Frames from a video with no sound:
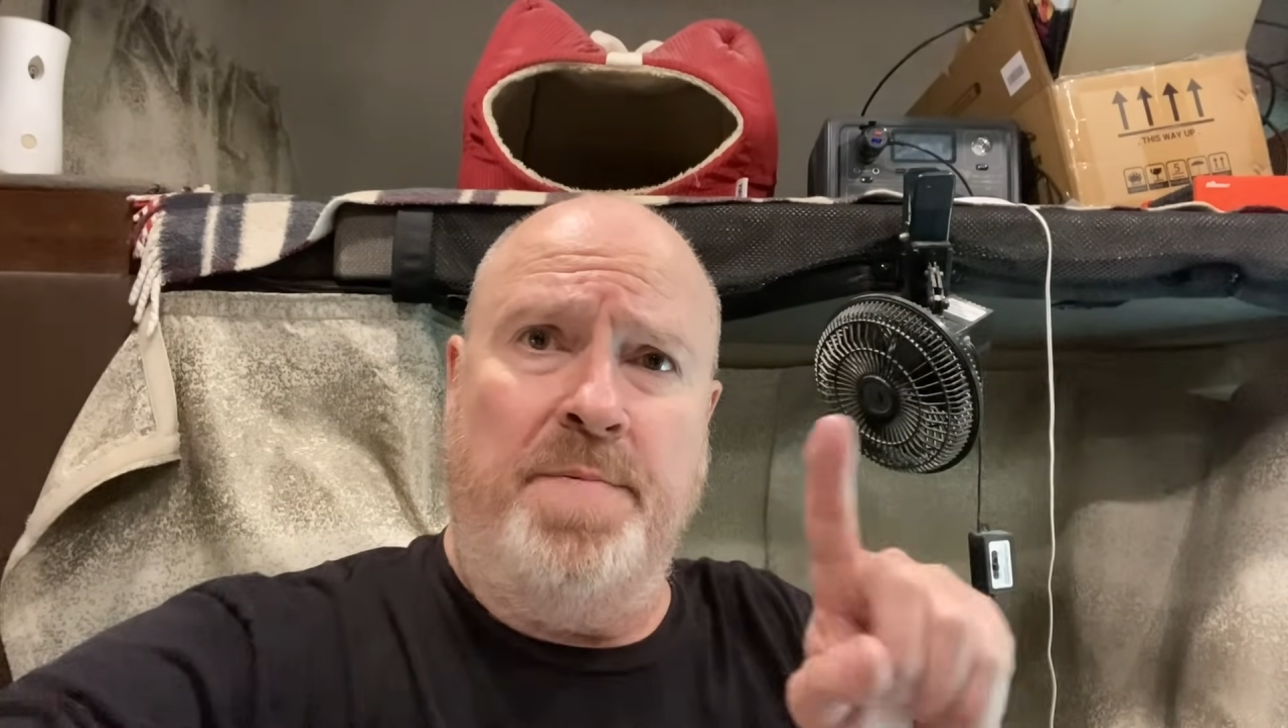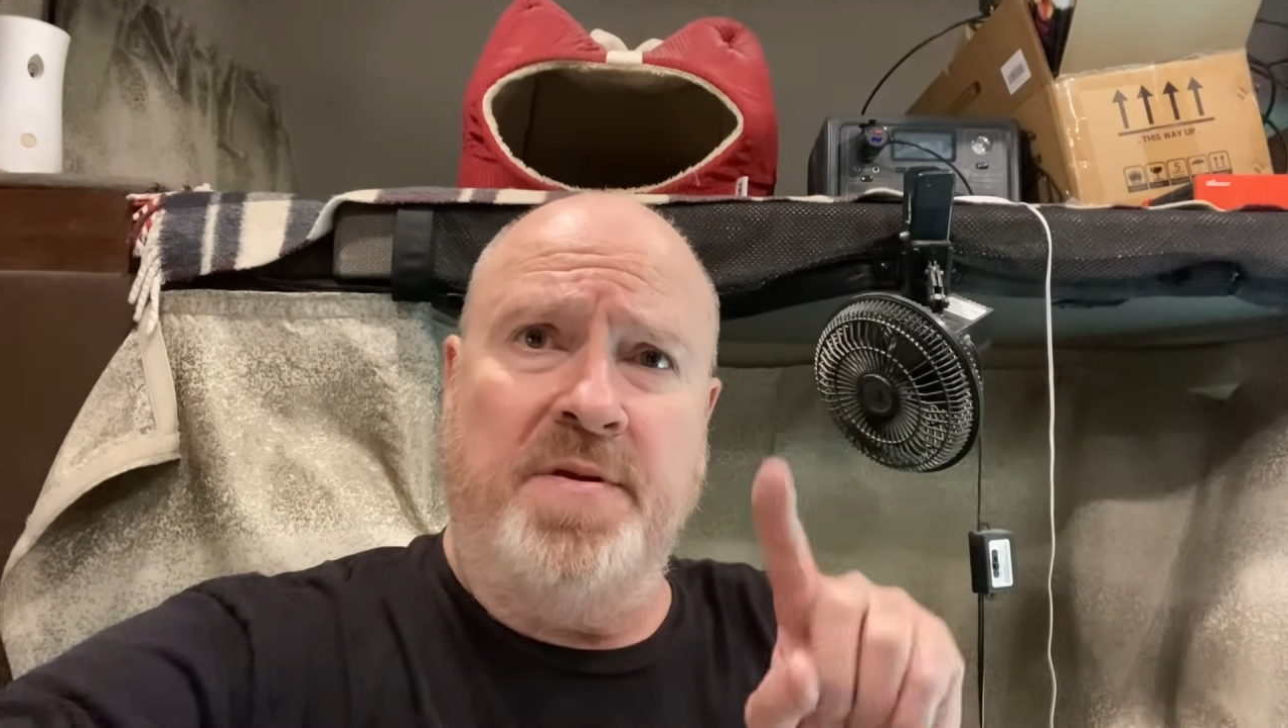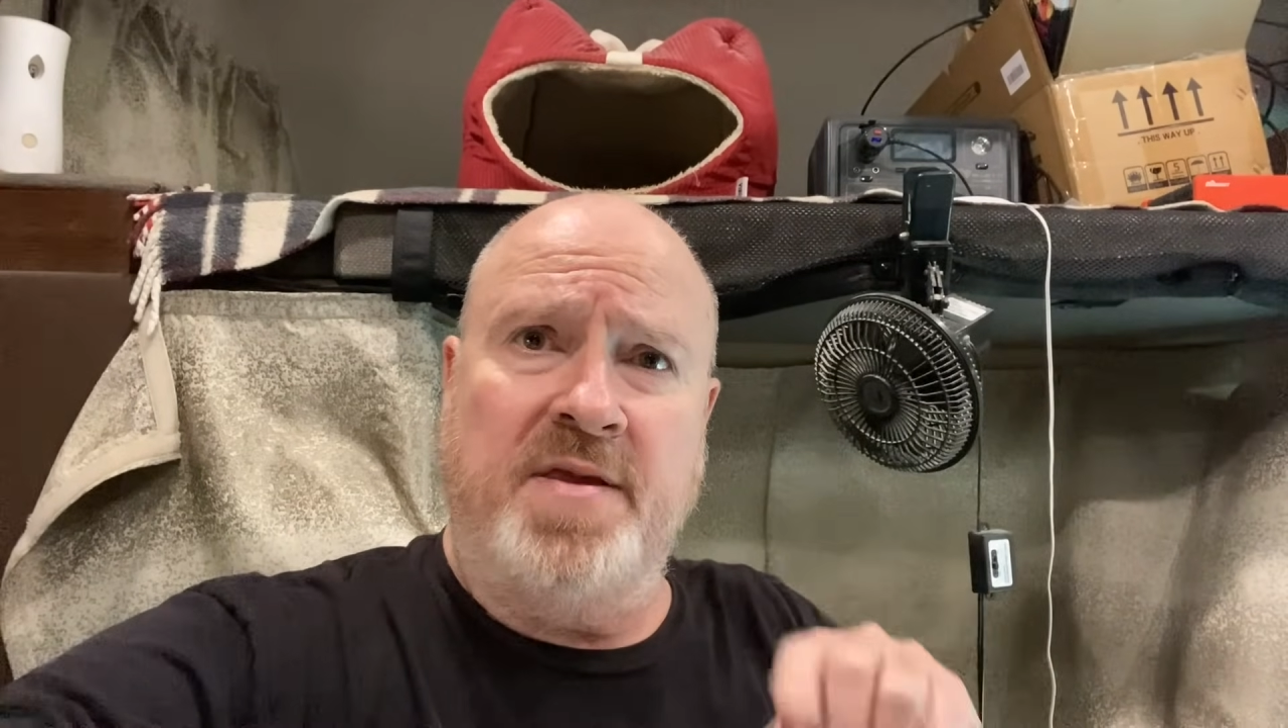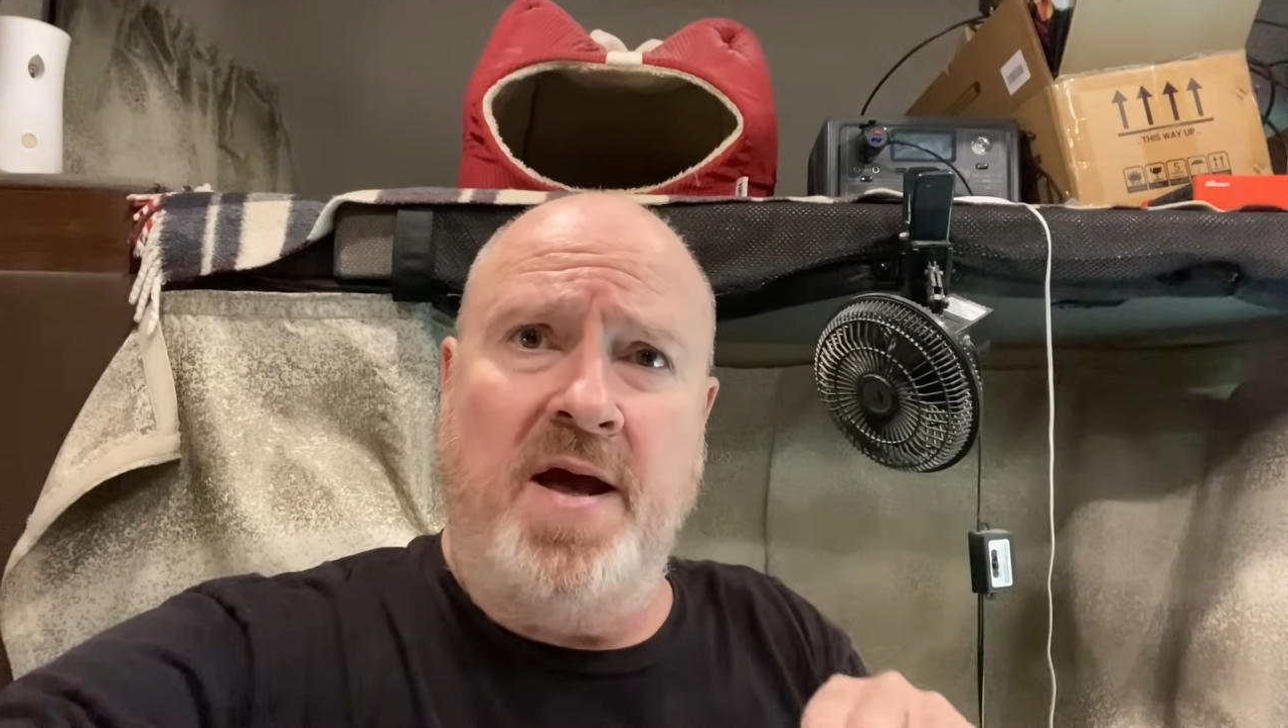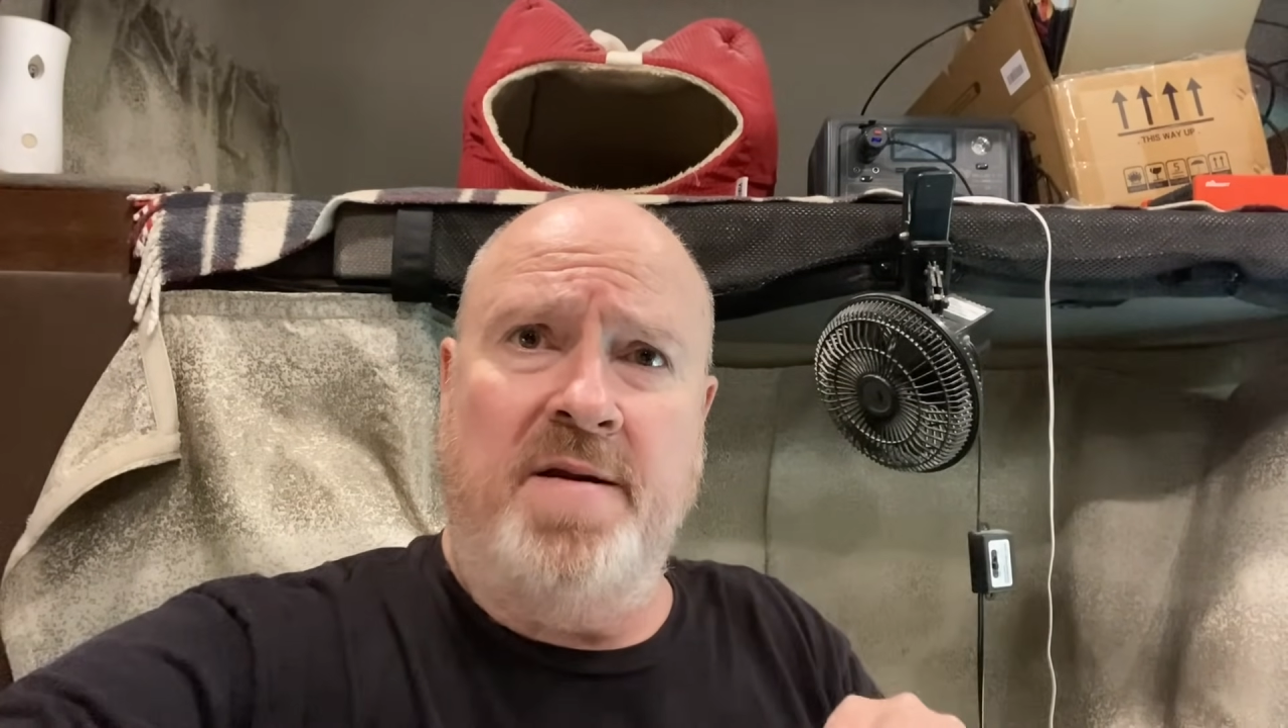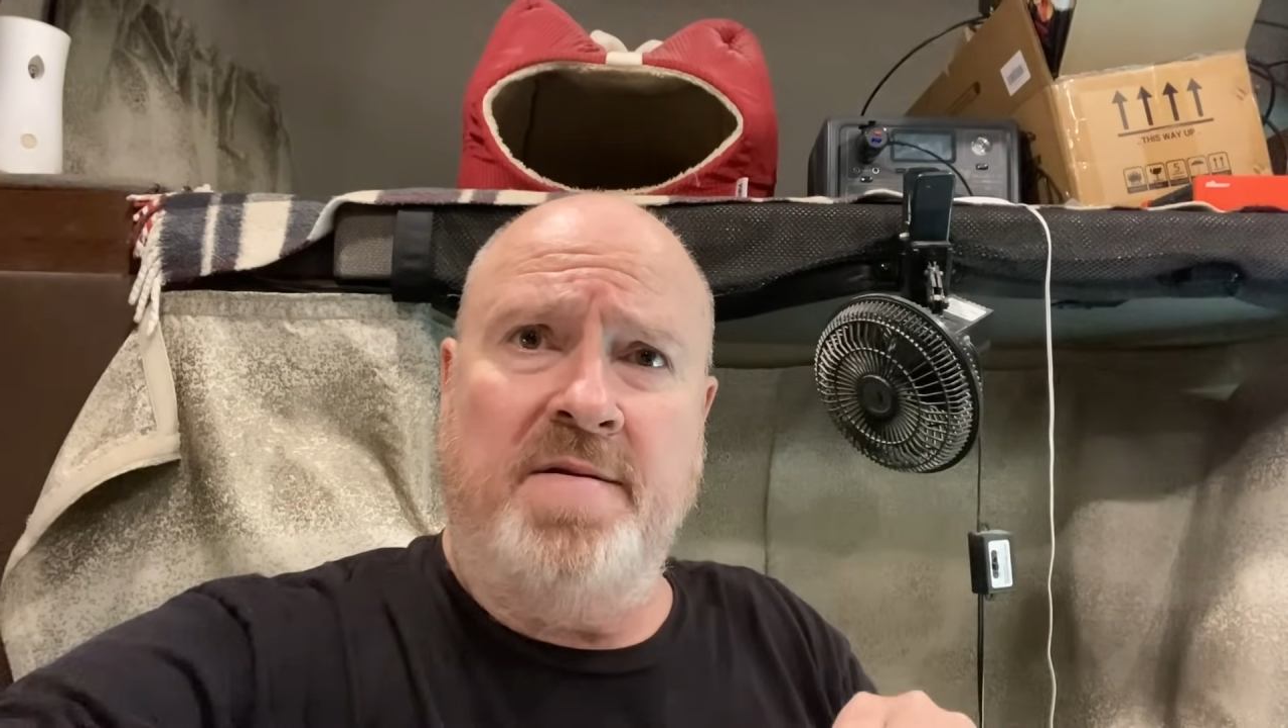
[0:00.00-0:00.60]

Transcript: put that